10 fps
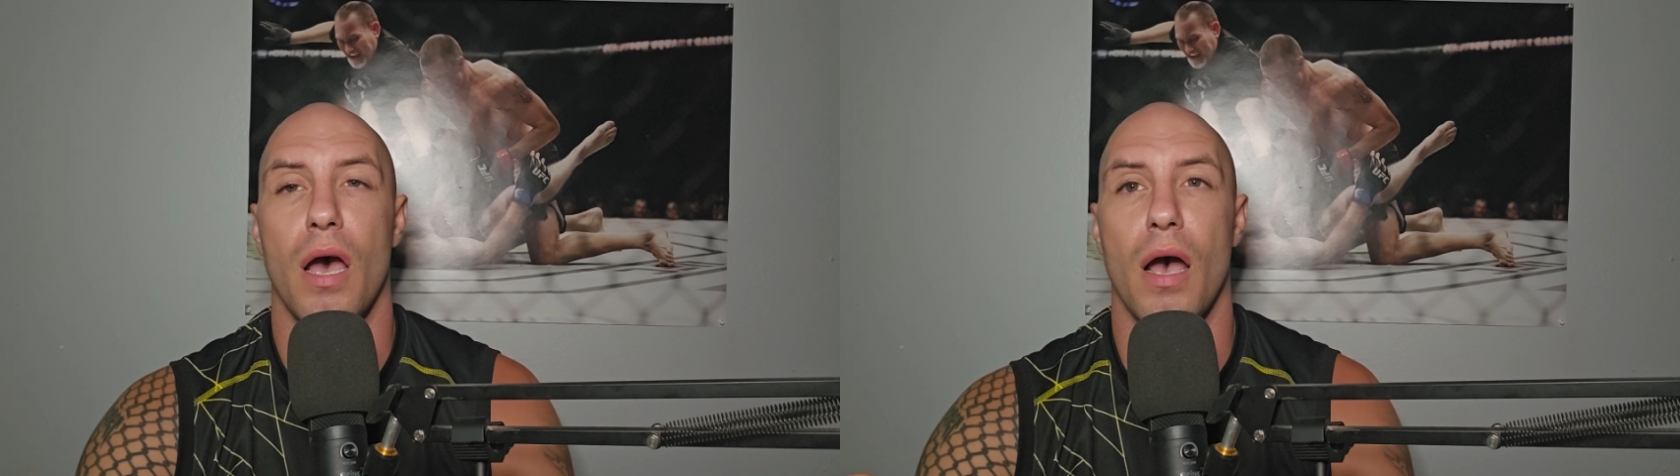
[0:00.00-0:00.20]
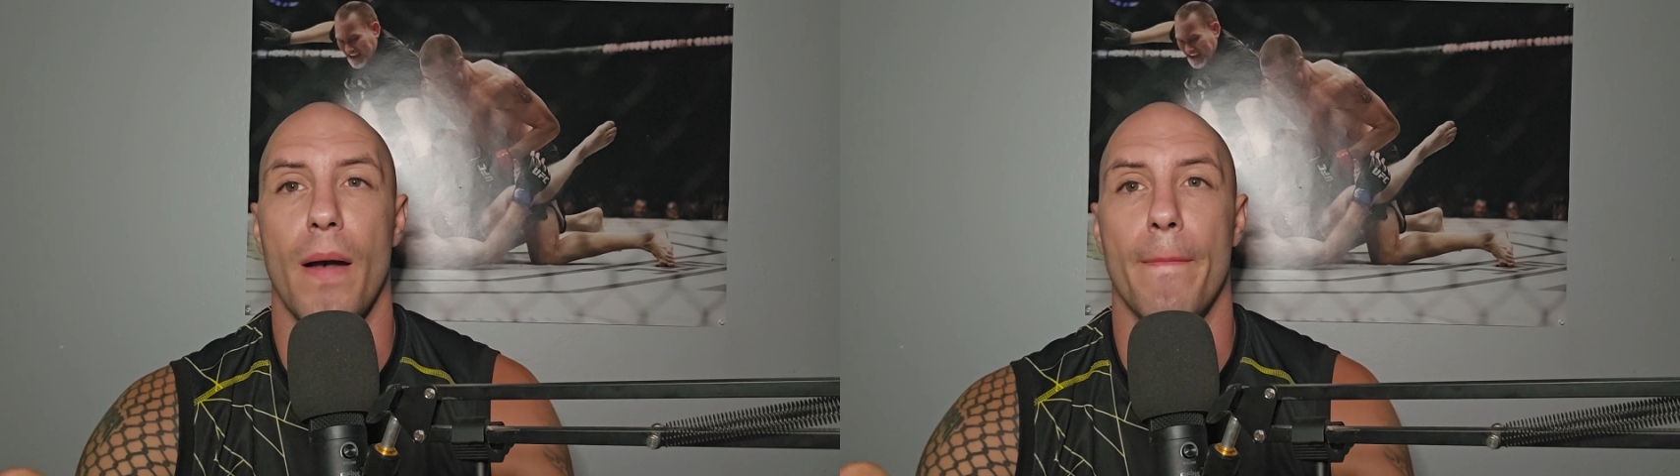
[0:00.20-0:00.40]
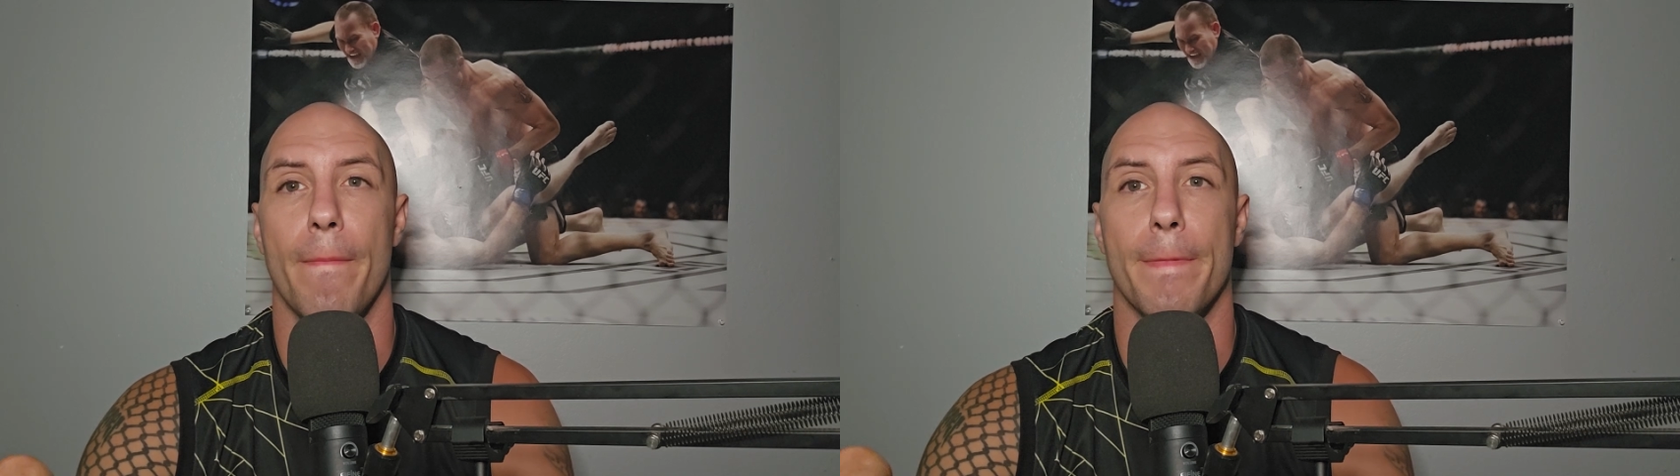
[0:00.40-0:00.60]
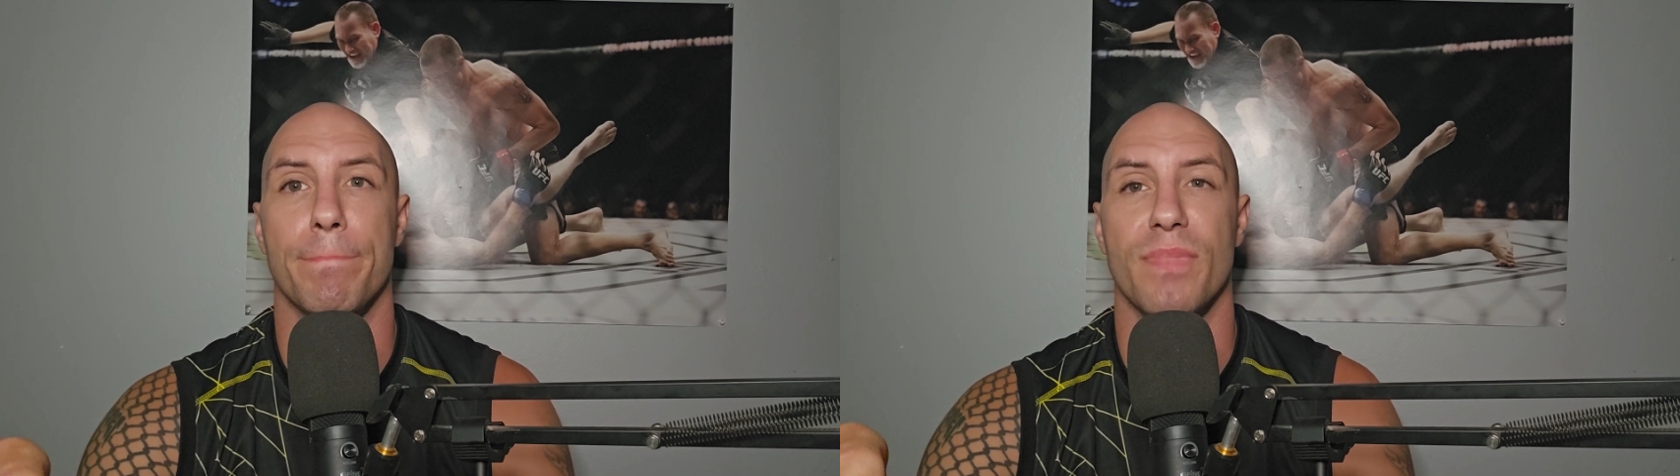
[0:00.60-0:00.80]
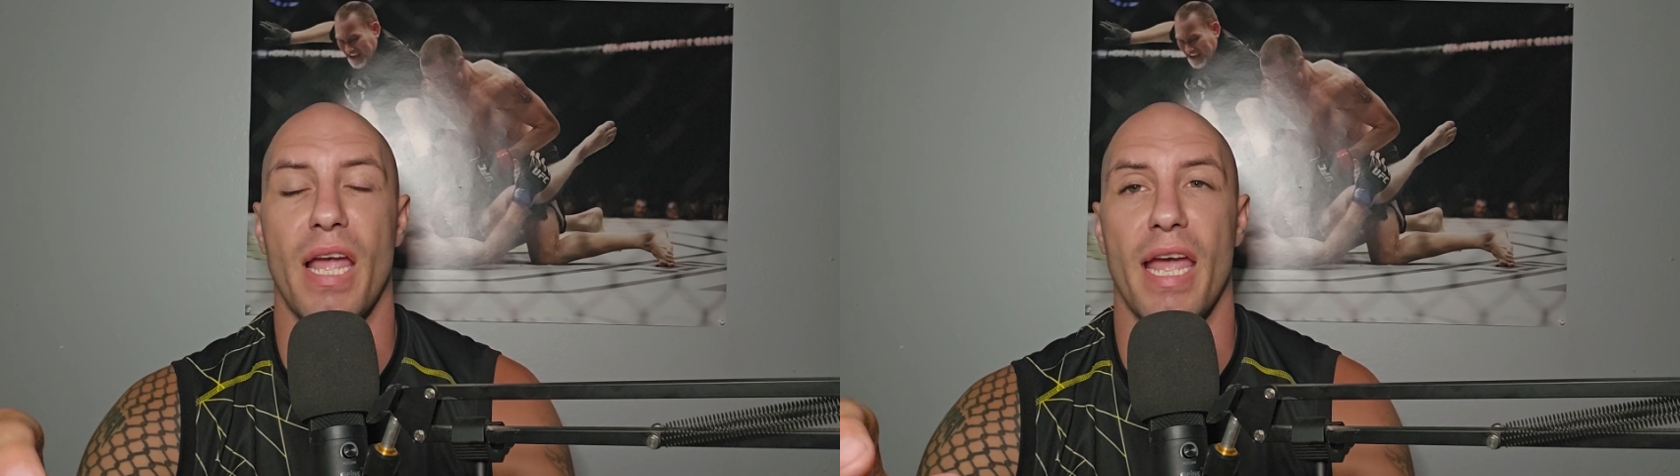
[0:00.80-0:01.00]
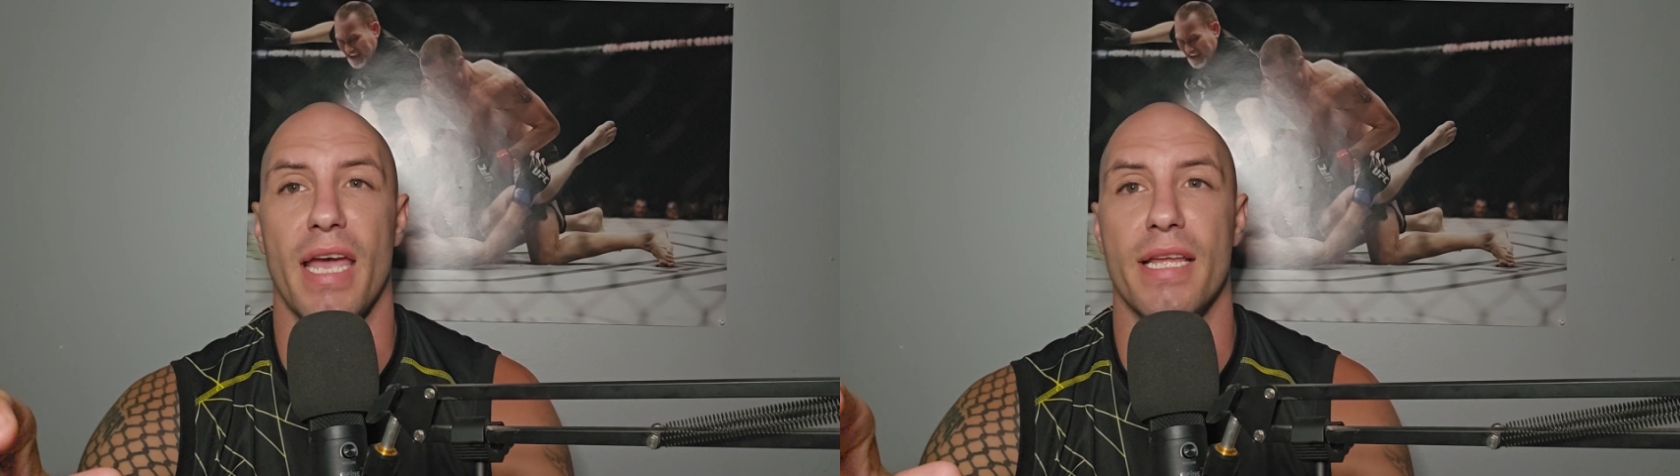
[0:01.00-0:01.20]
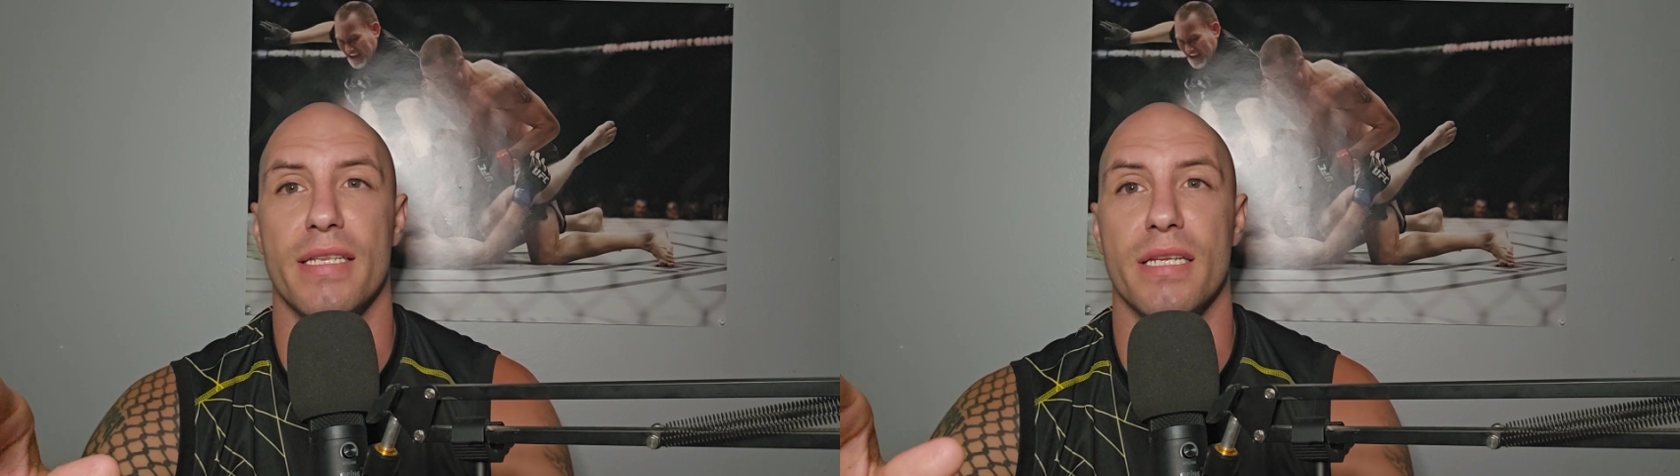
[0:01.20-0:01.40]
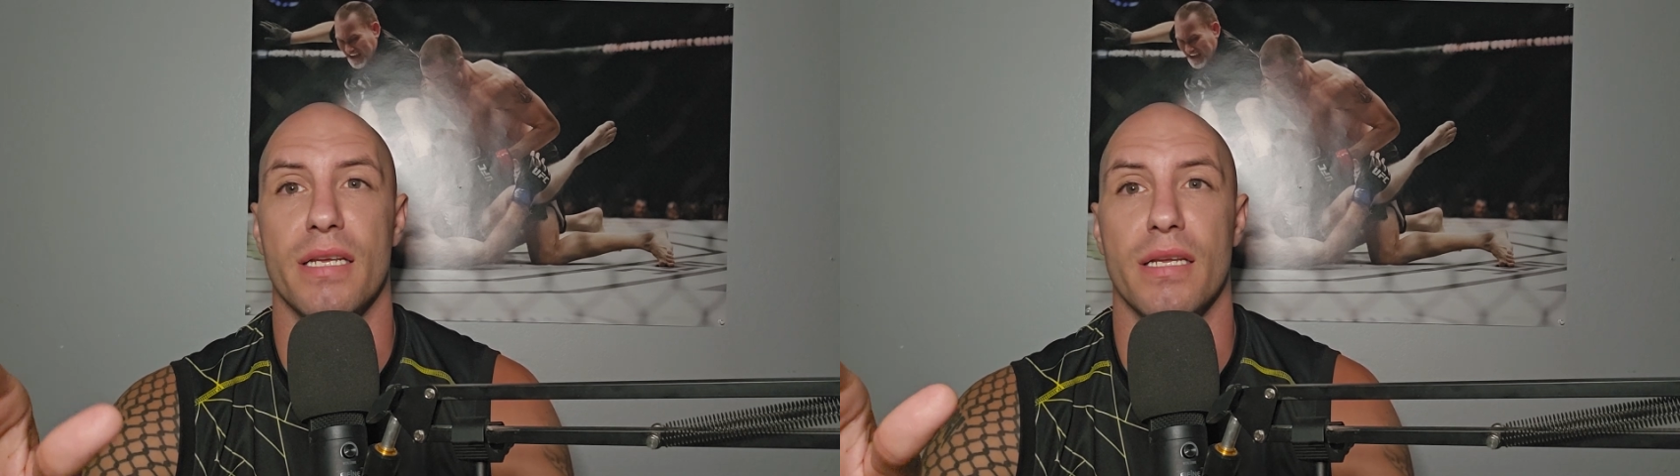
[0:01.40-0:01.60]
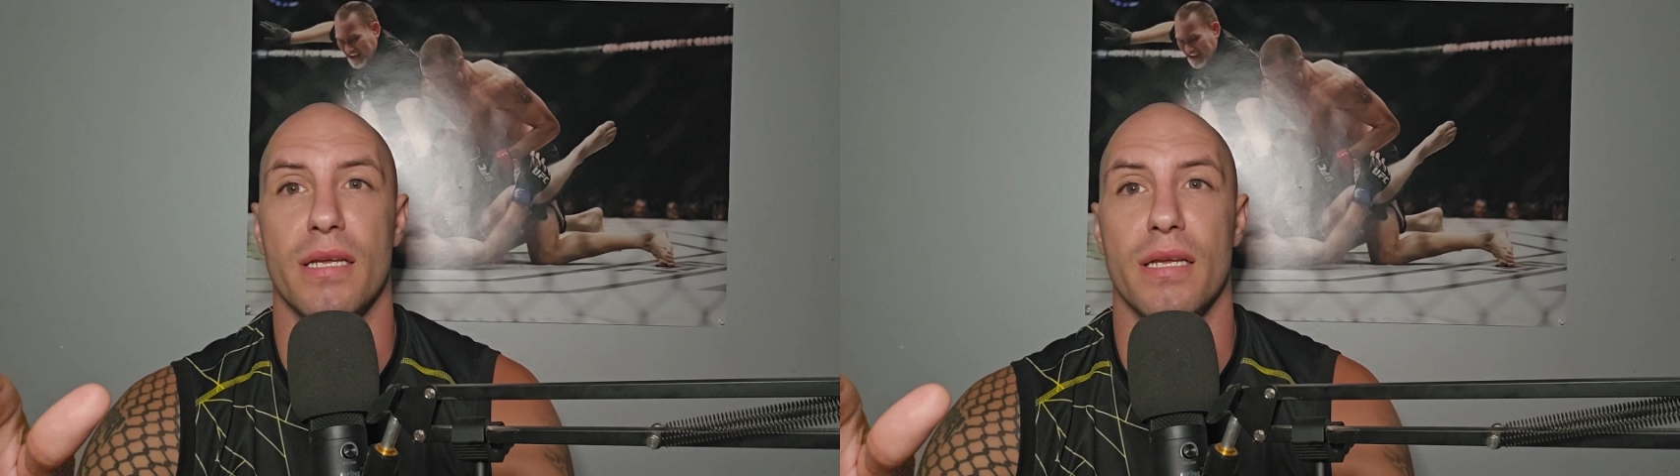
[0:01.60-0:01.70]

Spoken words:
And